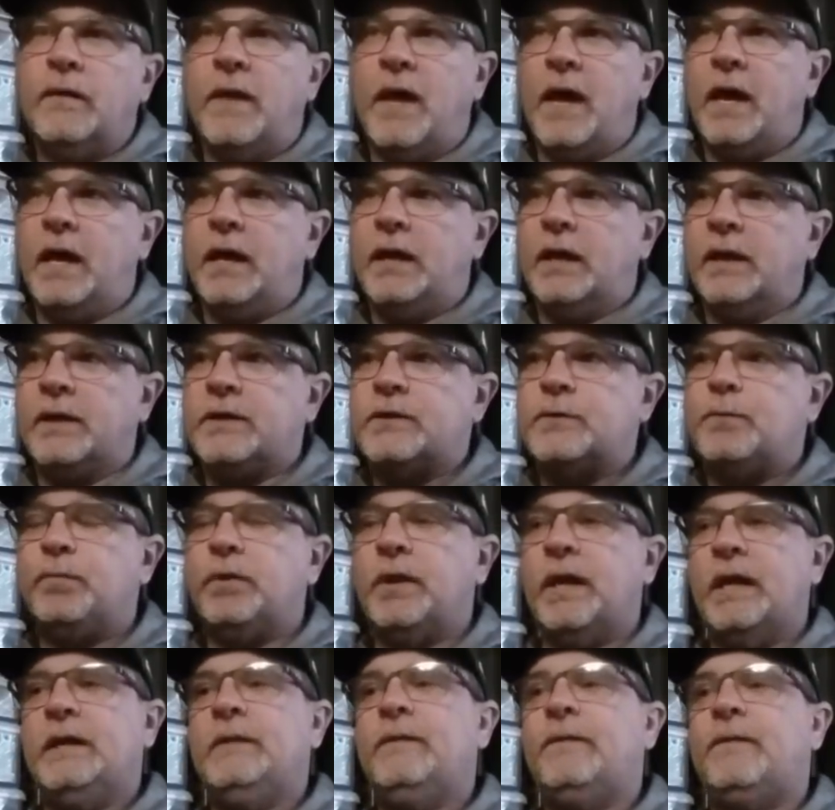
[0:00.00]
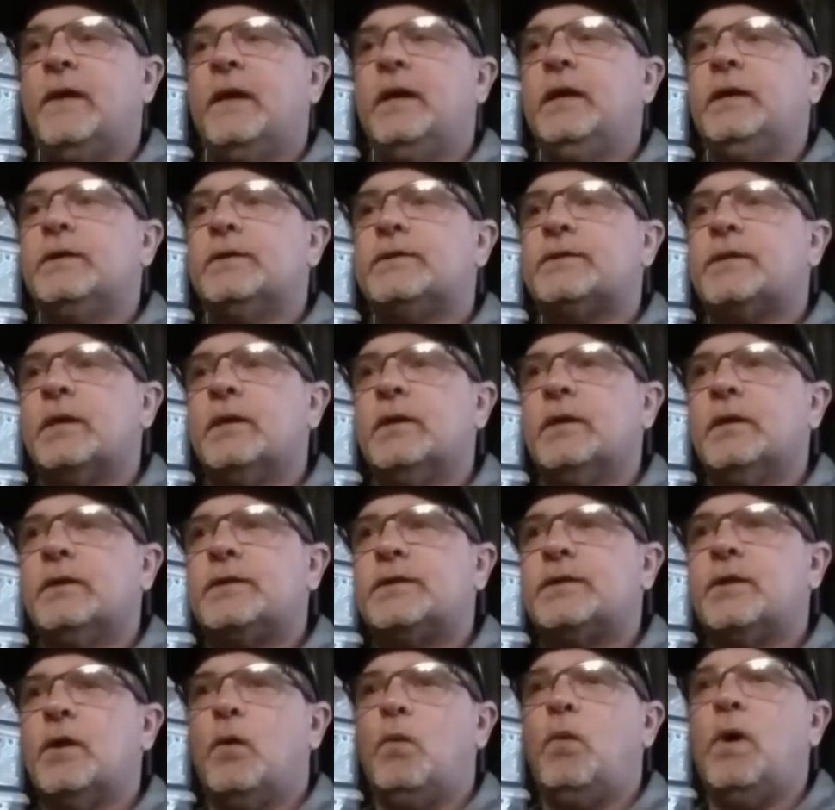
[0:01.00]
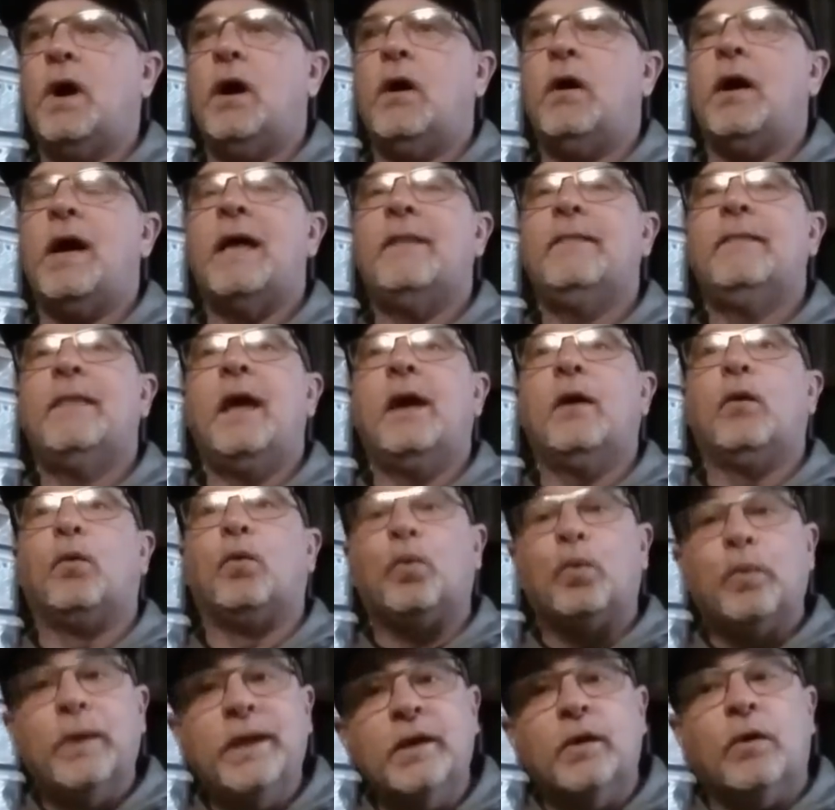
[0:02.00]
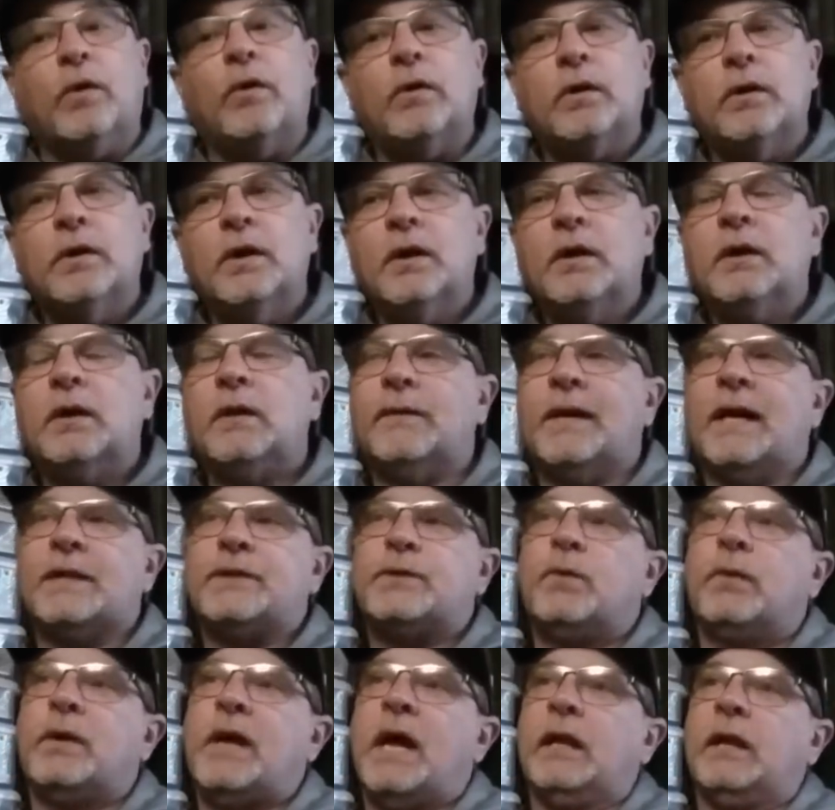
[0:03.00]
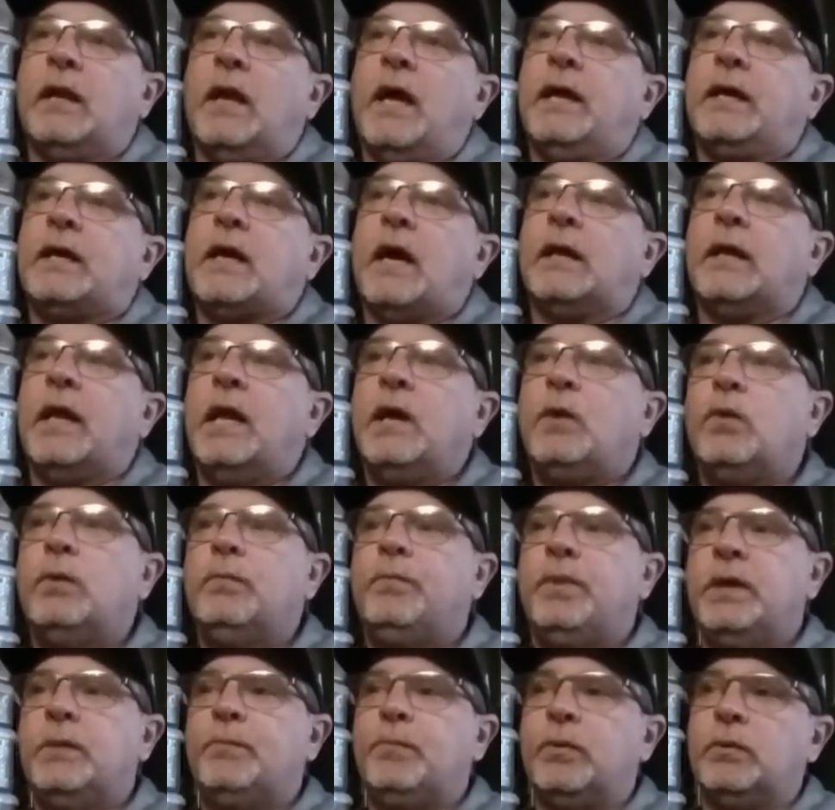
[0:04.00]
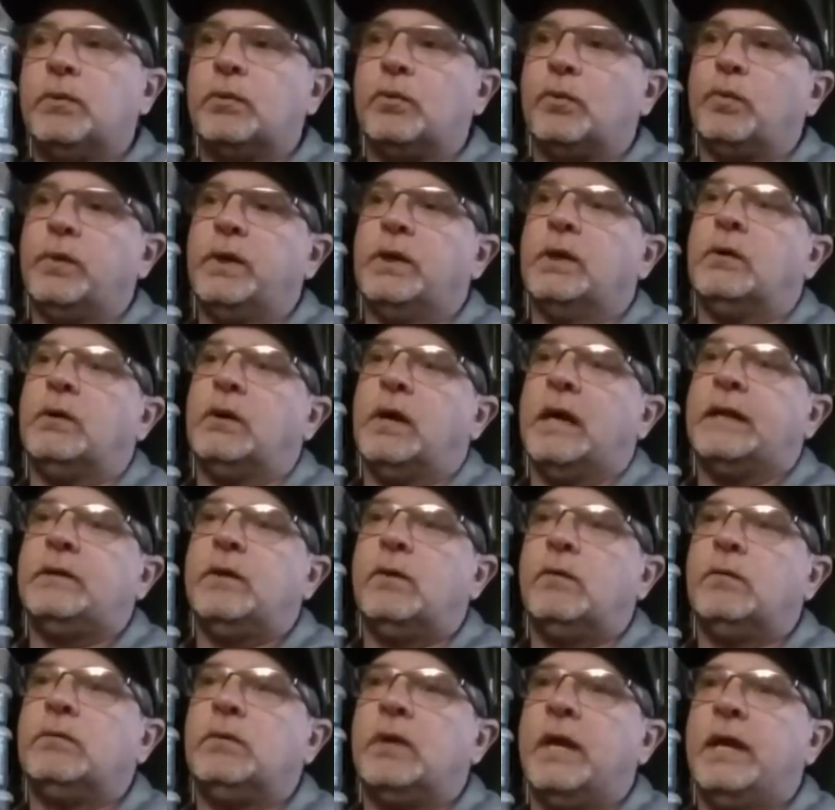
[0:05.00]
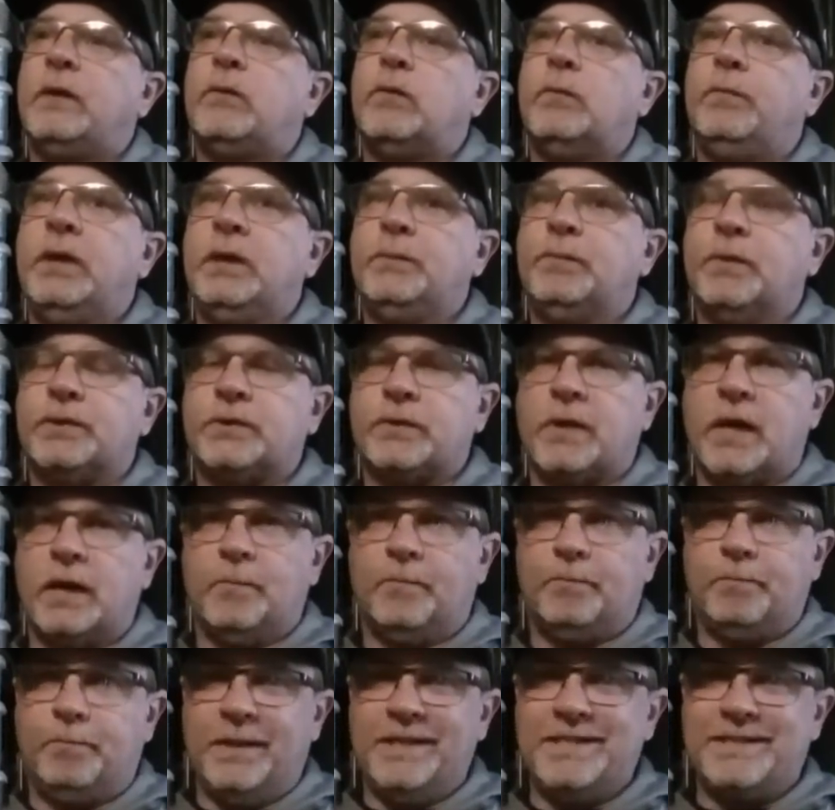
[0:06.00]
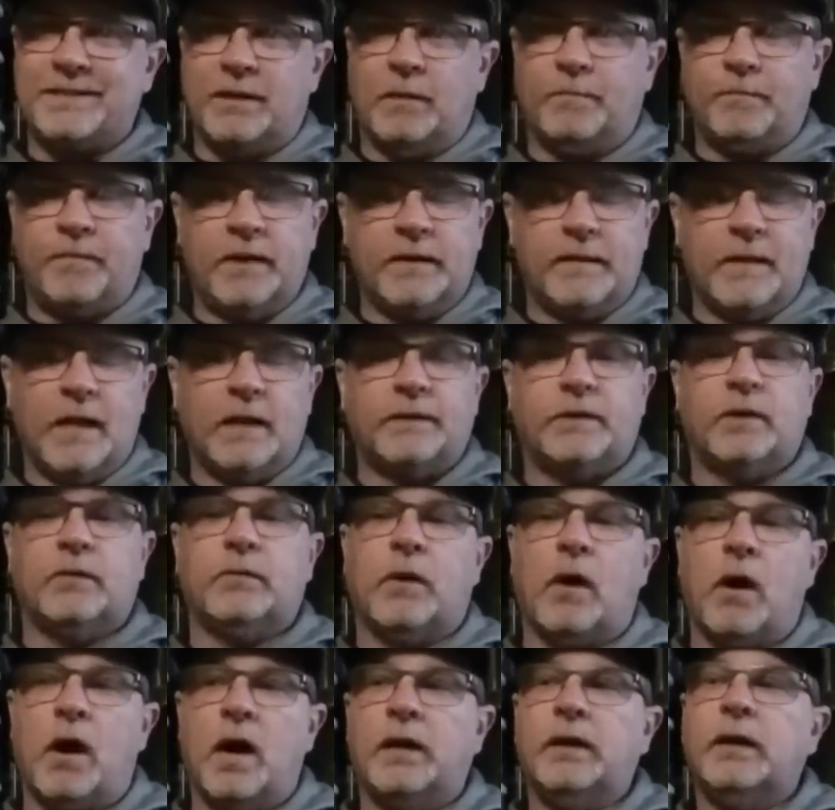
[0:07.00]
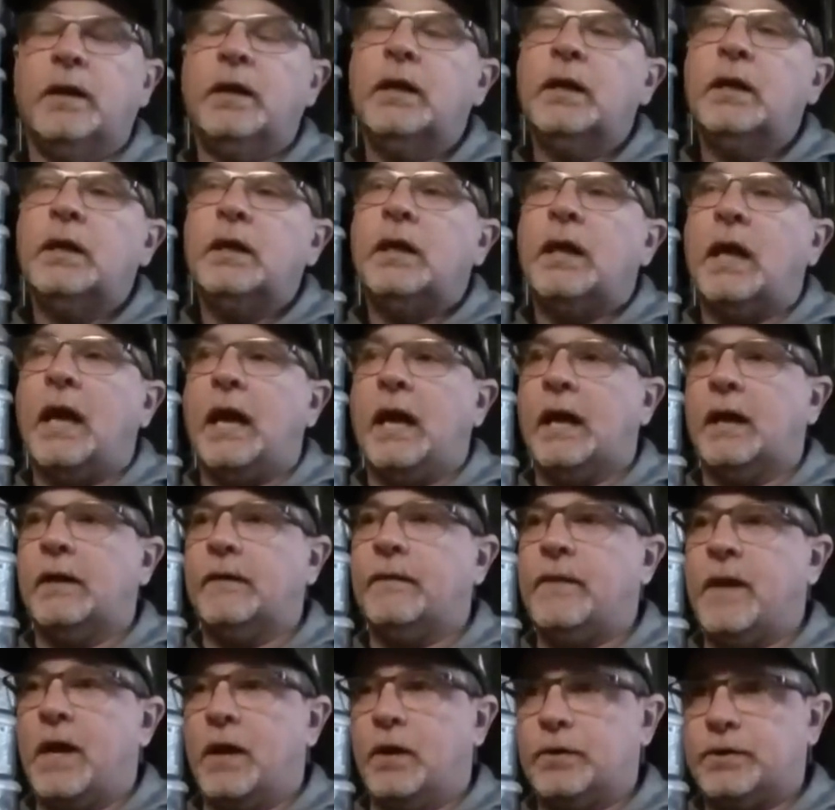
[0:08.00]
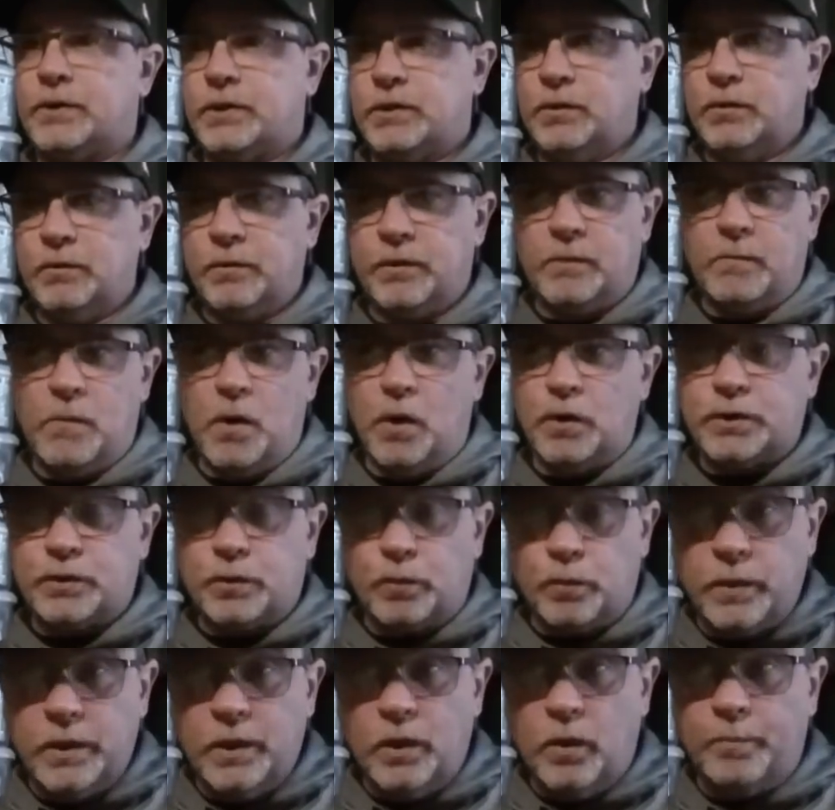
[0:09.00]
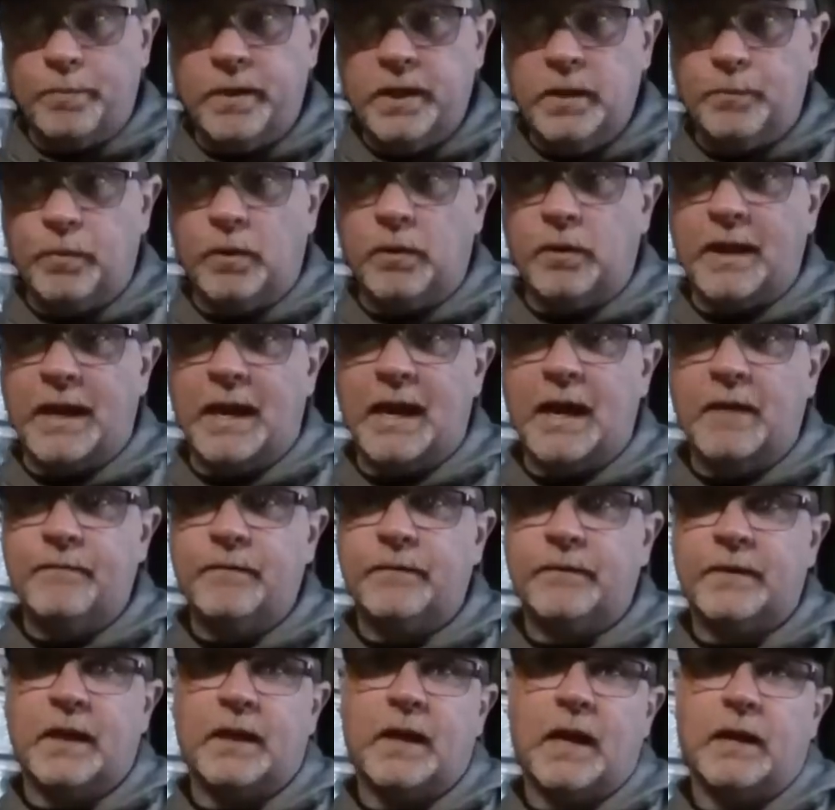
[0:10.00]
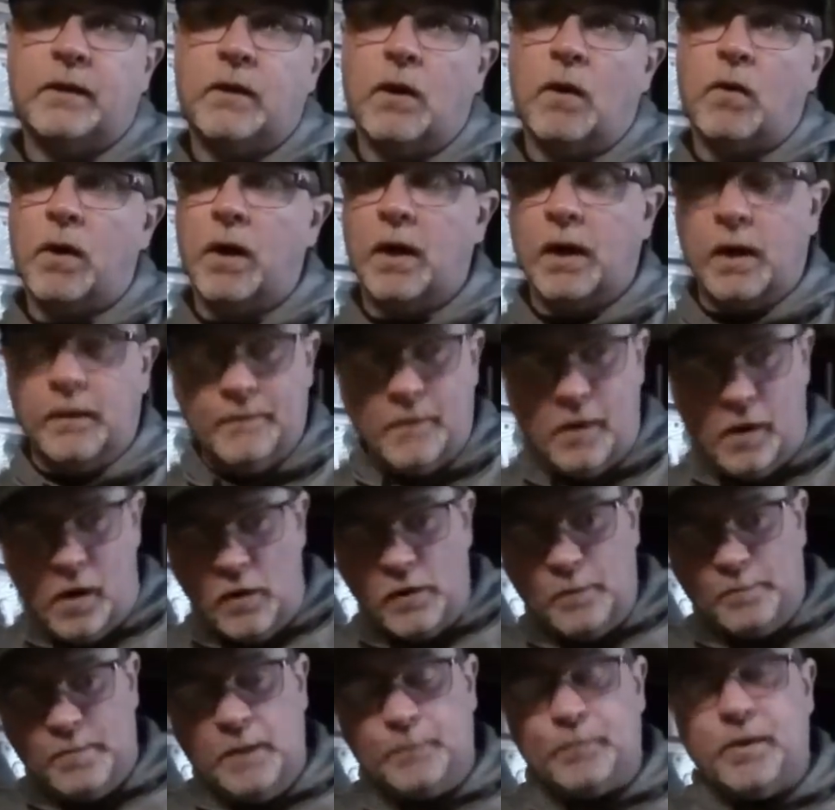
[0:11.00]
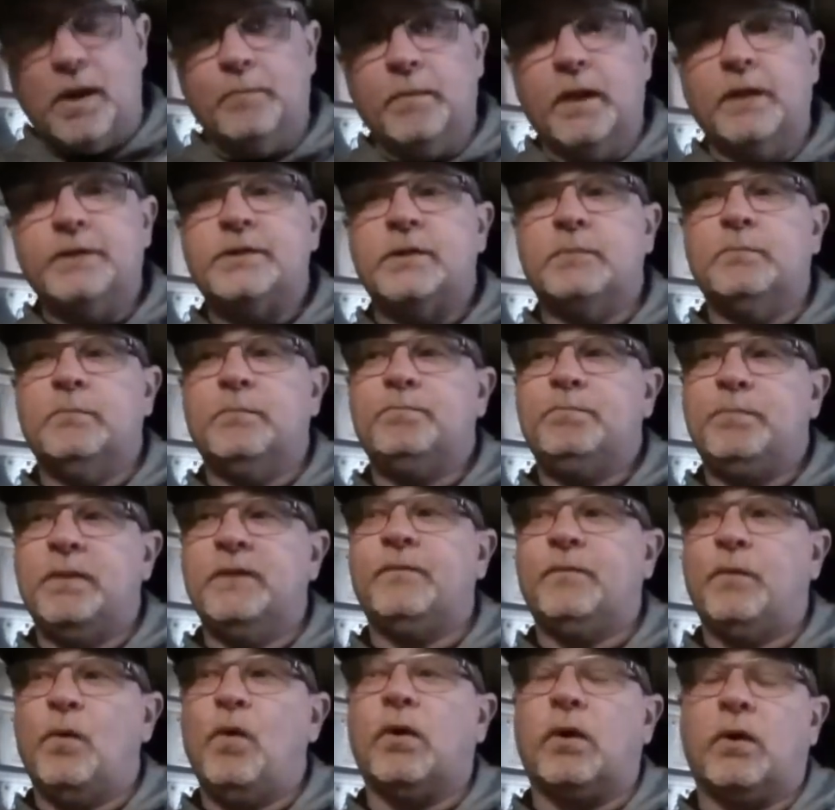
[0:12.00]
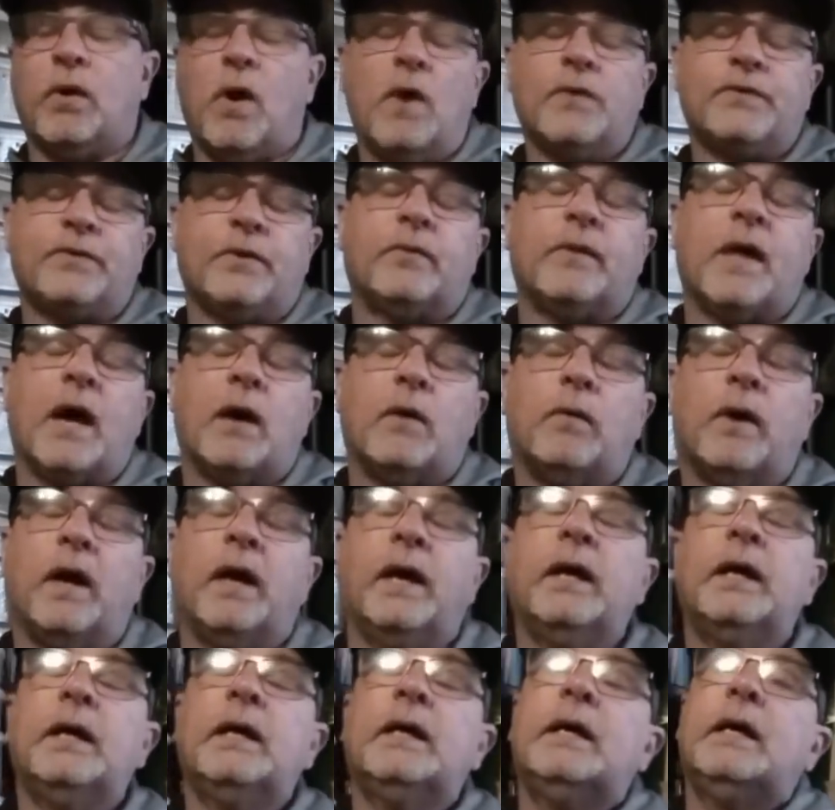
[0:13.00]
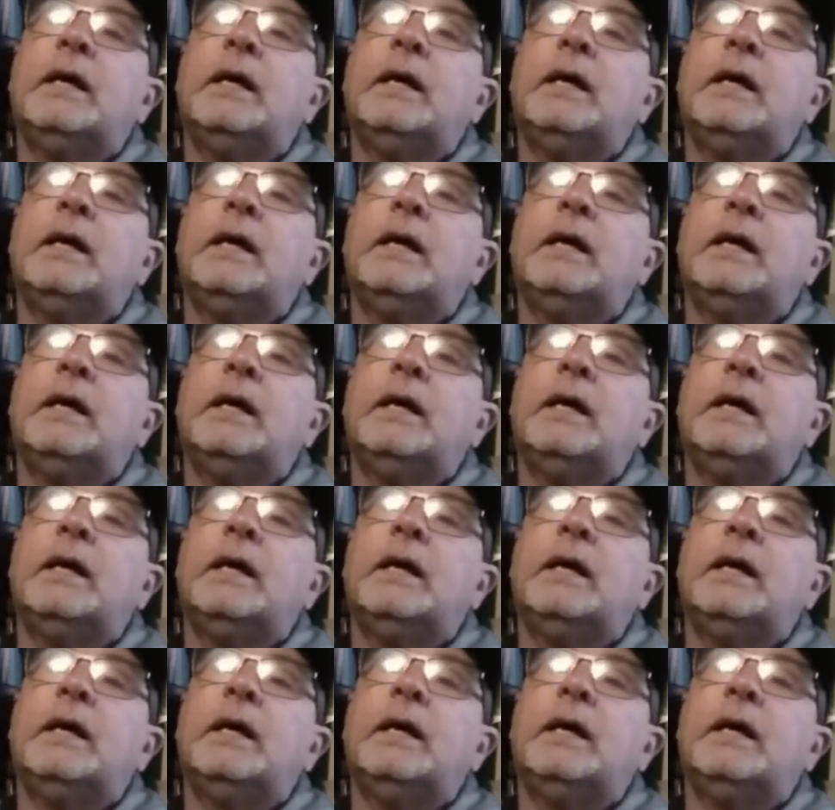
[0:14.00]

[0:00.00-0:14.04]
They explain things so well, and they're real. That's what I like. I like when people are real. I don't like when people try to be something that they're not. And they're 2 of the most real people that I know. All the people I mentioned before are also that way.